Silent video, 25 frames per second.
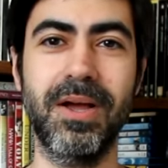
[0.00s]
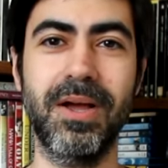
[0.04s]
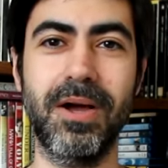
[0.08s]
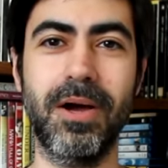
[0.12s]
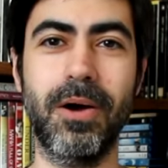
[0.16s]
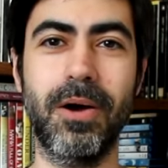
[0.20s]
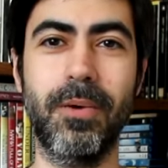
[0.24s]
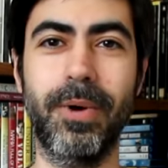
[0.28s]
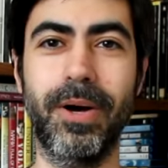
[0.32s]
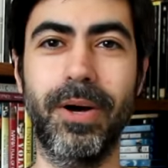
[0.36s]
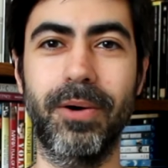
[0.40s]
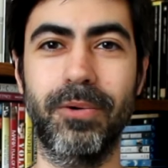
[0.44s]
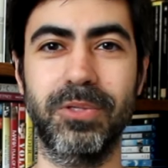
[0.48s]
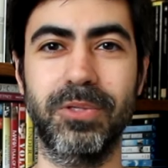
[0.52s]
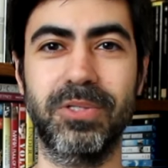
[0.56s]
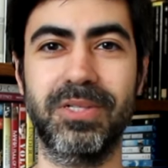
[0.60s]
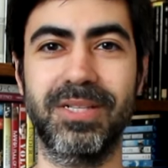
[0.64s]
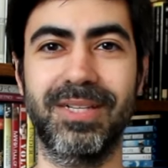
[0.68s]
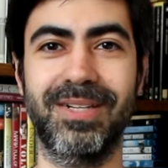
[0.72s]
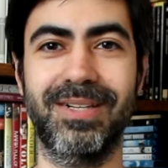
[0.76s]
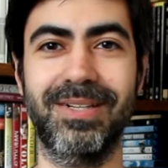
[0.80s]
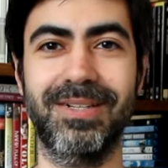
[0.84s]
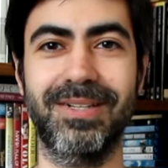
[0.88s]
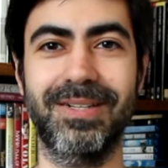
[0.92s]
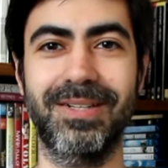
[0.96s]
about
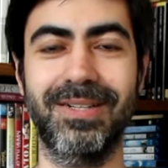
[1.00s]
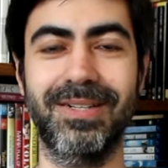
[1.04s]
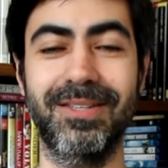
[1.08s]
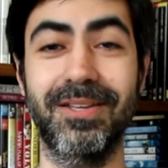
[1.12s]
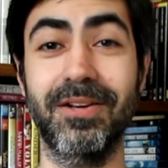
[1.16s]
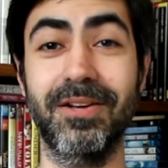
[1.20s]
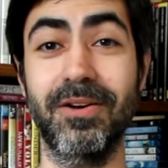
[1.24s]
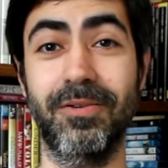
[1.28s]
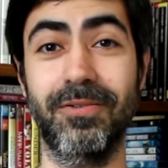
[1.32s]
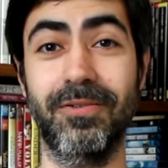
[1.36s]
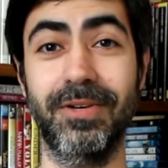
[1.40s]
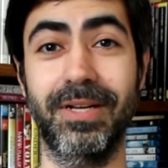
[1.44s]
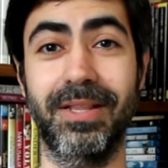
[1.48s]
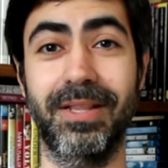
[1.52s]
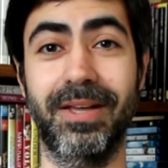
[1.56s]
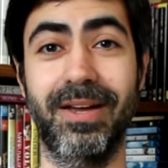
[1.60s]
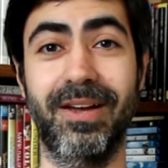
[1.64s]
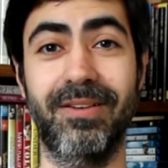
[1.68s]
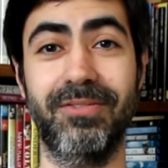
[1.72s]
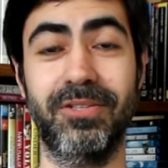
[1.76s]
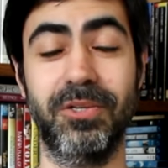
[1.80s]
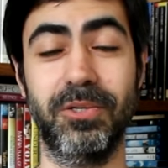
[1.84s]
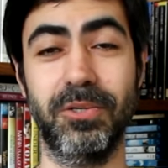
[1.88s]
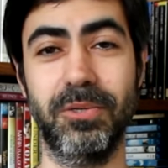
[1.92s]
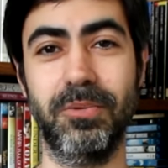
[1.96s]
the novella
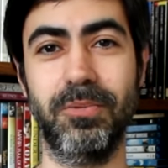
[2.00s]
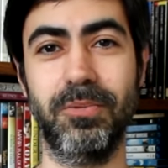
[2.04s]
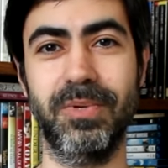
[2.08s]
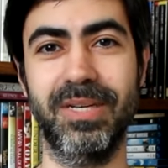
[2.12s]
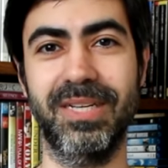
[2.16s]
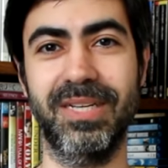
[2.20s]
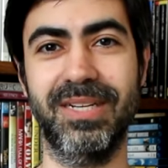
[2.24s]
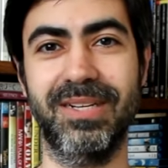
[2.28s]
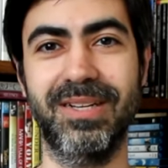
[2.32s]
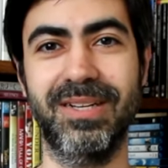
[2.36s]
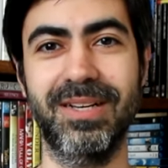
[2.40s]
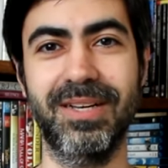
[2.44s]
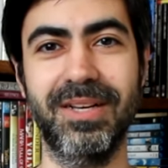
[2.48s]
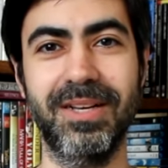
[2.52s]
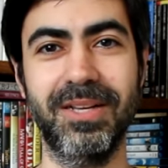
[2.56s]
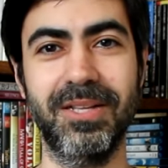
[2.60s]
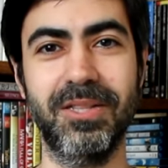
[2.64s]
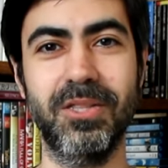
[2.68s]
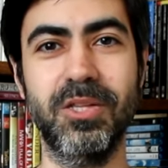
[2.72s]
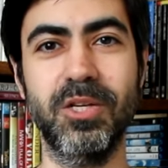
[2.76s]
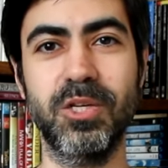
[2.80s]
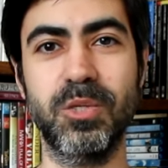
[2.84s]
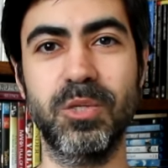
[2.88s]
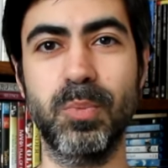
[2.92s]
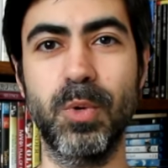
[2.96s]
after you read
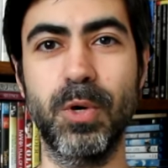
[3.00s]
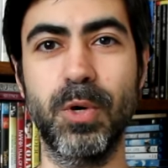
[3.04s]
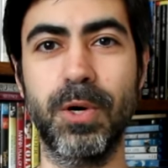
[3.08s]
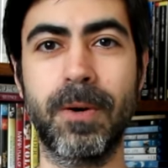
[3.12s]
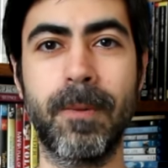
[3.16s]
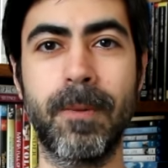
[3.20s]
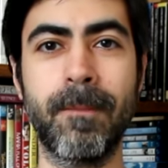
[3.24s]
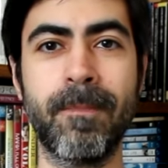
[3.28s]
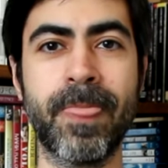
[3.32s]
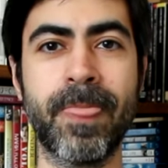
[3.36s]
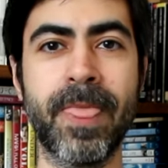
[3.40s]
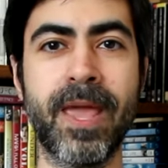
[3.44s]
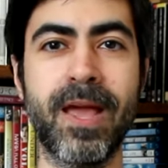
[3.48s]
this book.